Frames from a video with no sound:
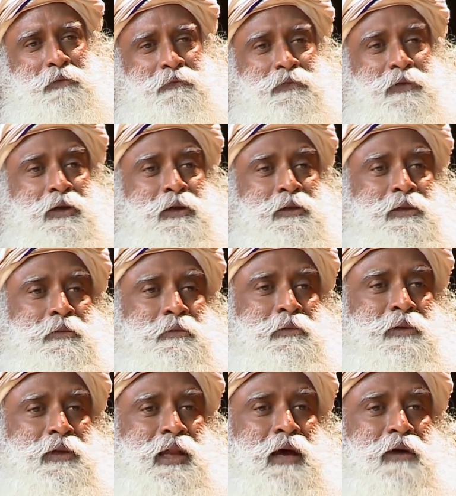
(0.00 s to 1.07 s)
we are the
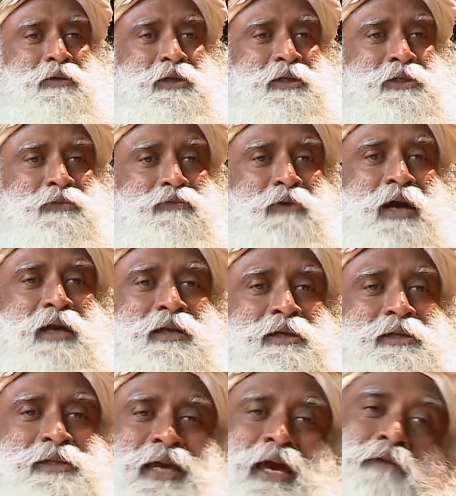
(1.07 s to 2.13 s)
loudest
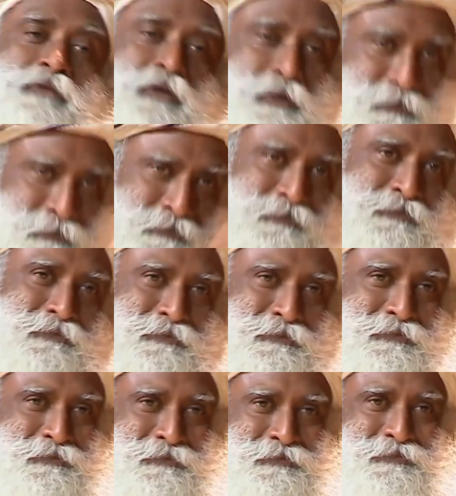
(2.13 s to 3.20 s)
whiners ever
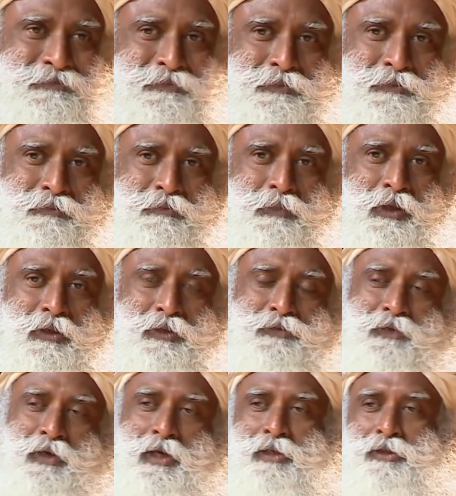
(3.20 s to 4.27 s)
because
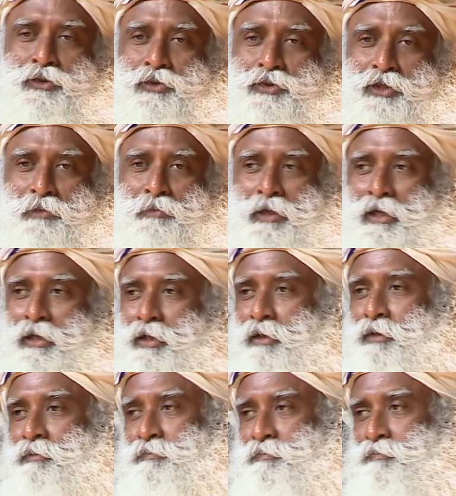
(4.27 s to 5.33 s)
we got social media.